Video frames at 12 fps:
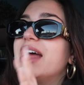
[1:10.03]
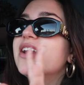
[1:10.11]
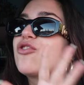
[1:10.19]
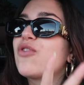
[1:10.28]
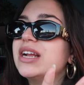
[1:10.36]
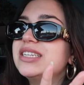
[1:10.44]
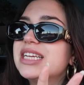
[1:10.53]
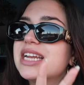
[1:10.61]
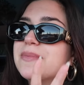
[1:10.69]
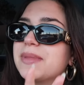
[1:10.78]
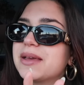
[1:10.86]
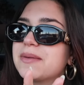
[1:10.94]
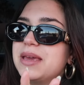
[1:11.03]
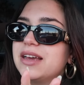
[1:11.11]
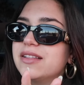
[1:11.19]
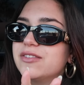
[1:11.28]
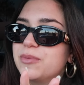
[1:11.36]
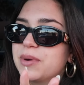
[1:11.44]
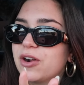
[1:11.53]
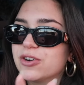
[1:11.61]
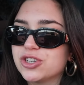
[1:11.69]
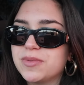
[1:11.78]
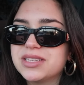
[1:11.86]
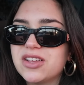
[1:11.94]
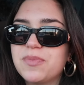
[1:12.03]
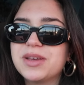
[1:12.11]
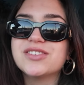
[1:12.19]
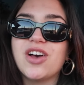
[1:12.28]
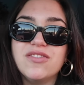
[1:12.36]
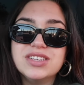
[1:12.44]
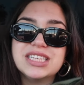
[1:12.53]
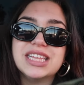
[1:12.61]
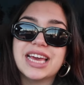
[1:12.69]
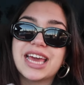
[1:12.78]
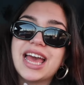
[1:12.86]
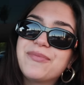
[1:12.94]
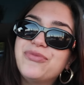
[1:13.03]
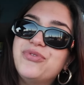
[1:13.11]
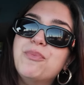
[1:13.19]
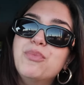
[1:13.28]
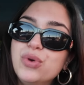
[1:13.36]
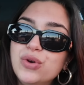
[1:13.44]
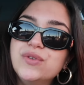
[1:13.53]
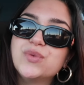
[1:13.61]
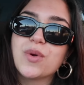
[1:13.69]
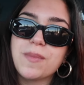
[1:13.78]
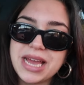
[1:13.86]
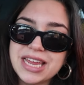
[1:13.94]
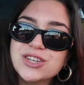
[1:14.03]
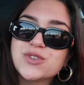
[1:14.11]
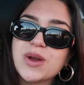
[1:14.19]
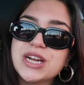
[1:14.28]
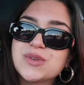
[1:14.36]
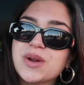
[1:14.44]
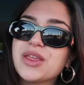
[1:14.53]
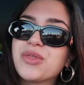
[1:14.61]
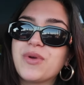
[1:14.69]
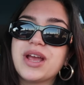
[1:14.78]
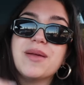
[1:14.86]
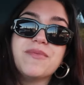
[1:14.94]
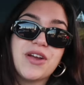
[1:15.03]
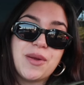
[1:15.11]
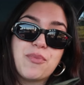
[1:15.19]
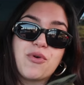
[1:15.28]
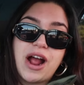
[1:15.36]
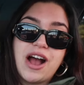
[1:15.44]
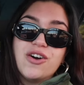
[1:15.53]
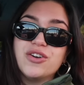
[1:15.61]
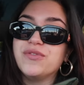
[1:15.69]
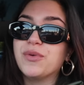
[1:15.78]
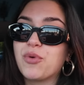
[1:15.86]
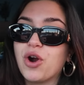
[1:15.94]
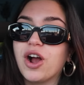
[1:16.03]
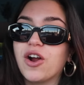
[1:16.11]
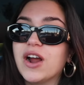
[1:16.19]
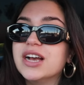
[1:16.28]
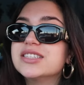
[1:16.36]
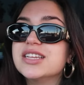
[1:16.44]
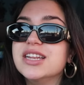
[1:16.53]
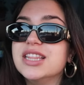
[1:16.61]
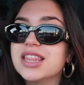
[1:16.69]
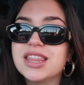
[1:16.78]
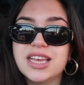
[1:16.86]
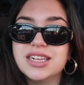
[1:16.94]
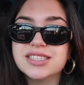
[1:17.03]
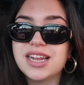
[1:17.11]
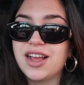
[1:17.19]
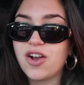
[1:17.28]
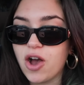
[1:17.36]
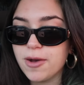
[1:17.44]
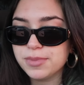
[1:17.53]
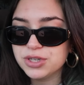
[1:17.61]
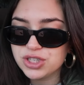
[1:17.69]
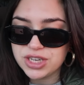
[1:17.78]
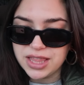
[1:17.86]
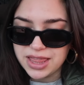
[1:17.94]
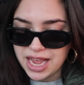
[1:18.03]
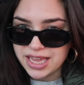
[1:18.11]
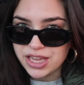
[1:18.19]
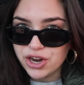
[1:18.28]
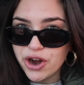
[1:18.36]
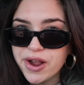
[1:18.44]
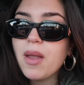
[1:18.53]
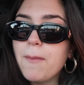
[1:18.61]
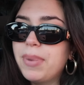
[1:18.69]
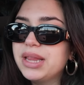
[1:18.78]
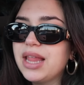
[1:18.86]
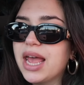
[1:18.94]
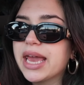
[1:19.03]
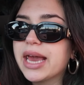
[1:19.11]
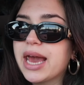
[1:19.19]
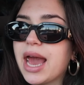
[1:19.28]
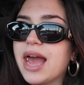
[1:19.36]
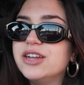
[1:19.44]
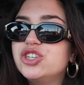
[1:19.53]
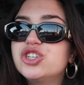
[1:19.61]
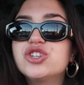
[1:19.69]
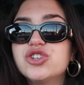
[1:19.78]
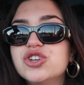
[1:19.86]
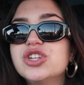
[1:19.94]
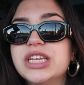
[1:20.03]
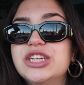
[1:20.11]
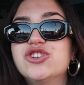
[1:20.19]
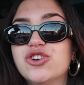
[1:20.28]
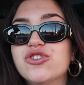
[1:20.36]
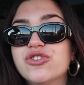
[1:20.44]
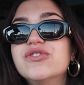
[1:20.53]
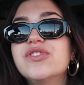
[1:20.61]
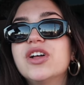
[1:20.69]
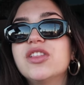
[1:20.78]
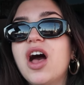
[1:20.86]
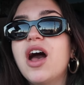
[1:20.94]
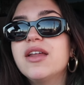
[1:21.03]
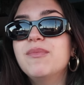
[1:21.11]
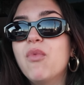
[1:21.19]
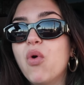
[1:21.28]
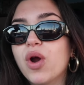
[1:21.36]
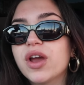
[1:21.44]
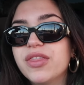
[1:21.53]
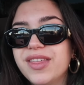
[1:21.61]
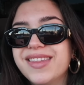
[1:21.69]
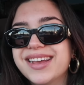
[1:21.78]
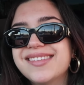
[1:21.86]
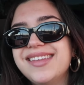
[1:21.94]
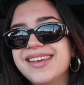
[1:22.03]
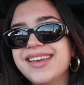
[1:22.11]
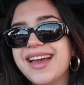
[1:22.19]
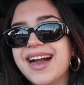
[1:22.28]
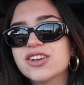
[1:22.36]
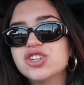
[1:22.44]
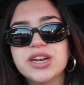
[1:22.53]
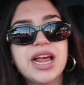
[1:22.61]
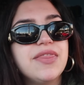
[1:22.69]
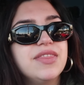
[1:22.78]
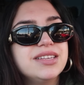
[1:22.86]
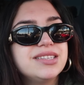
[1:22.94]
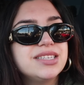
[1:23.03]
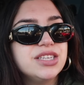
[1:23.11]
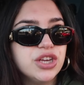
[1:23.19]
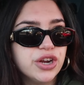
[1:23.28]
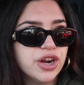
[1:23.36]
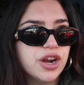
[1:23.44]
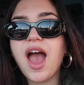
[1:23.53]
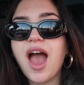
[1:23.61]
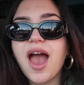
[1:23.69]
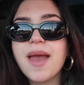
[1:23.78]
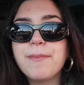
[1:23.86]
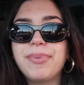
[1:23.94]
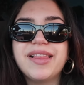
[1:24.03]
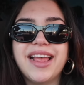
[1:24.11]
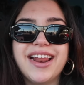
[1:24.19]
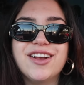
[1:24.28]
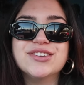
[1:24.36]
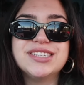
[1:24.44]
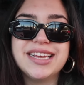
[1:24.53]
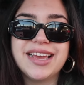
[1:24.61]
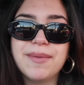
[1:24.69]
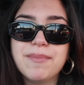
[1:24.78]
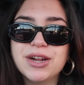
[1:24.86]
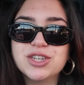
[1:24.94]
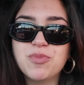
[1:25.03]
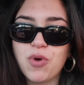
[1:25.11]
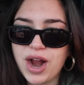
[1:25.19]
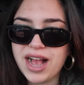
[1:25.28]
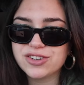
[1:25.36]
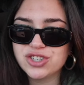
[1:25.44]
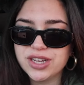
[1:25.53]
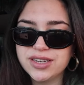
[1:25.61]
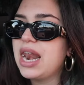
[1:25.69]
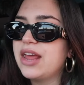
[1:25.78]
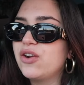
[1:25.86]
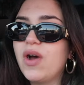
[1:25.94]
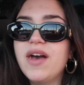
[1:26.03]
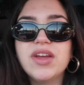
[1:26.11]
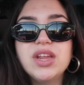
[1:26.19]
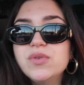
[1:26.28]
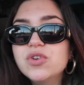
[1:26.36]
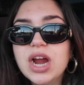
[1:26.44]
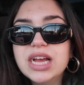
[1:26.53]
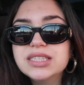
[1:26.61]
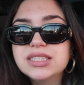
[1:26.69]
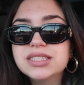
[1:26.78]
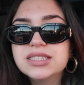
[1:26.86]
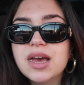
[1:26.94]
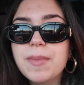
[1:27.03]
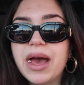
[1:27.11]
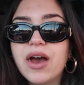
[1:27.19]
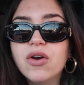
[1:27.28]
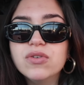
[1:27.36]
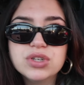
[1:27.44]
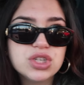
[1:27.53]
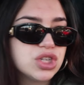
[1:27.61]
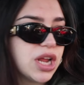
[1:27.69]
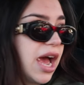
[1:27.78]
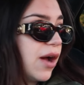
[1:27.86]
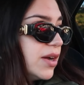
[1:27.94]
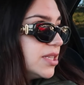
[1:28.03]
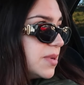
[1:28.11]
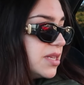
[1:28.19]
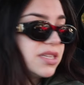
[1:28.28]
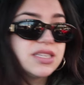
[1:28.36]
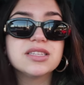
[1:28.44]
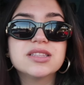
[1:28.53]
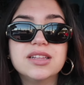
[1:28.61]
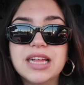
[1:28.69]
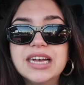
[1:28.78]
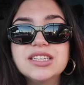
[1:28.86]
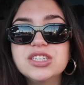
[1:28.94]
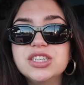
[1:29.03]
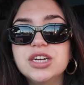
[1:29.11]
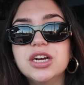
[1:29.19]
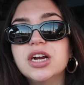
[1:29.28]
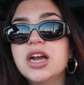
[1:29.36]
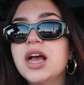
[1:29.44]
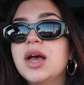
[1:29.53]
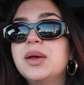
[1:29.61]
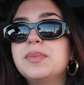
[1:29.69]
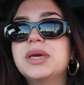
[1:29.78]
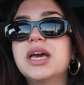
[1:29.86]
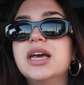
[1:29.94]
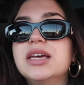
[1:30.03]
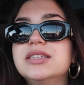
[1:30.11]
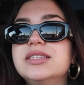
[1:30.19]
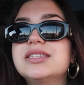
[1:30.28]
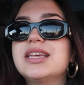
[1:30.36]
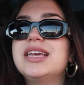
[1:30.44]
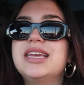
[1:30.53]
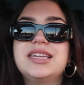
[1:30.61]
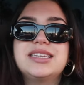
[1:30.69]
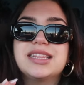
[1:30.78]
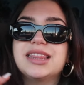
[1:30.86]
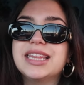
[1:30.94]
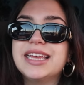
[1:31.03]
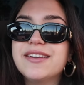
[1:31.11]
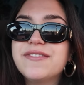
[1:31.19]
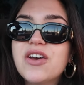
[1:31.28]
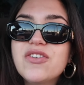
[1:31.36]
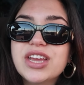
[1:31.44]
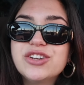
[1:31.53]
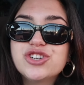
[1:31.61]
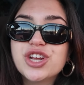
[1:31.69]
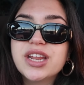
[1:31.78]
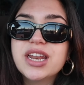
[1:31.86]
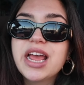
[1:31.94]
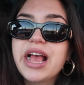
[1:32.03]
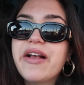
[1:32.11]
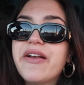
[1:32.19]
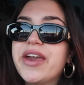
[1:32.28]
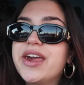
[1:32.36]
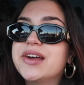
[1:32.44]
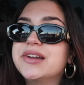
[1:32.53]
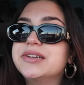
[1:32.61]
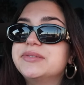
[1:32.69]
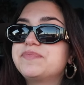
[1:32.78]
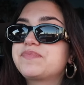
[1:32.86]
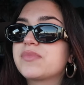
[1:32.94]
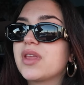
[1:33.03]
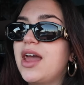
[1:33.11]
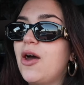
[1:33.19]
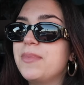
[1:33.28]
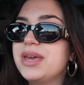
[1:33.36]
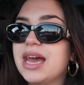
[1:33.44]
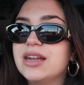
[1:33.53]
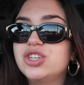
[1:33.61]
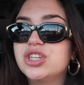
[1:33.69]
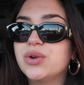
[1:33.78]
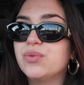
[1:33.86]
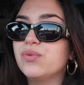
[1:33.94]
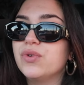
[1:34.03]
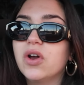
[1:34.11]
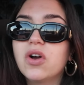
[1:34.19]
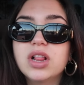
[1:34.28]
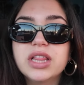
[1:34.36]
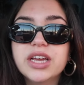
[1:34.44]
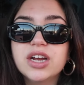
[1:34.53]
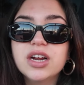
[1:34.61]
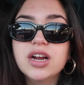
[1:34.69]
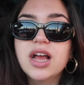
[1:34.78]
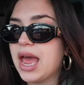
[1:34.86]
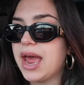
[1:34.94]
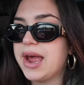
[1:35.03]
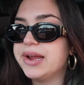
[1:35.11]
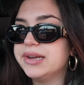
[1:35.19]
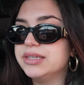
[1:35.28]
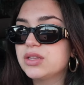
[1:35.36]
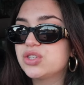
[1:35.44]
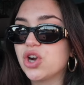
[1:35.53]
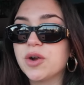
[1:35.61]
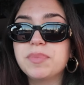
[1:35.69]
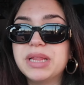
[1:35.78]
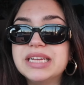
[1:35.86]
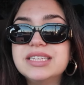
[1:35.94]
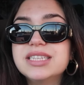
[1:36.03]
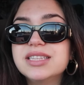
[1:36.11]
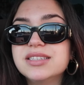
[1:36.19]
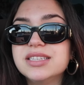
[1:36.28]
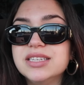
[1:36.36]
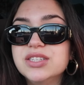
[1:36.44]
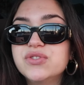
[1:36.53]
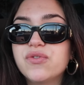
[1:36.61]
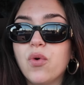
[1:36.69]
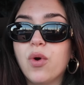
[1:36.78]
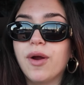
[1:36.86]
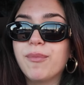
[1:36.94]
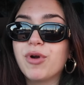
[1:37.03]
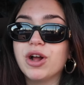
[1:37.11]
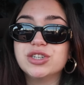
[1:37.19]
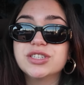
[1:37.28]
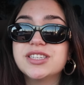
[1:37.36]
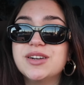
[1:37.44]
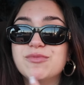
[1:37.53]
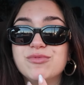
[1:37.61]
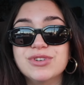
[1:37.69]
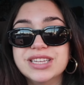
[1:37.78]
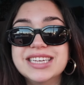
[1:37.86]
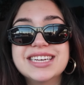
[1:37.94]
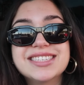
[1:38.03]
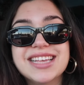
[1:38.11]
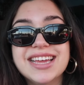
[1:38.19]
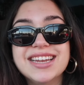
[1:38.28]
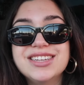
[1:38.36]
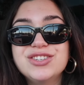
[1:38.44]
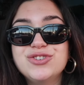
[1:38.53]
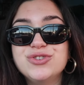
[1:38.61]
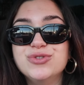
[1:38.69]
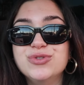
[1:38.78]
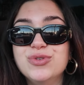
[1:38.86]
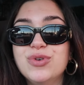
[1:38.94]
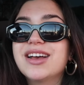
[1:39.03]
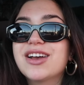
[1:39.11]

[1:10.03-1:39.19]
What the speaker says: And granted, I'm like being a little bit harsh on myself because obviously like moves were made in 2023 and I'm very proud of the progress and the things that I accomplished in that year. But like I surely journaled a lot more than like taking action. And this year I'm planning on taking much more action. And I don't have any regrets about how I spent the last year because it laid a foundation and helped me get shit real clear and start planting the seeds for projects that I'm really excited to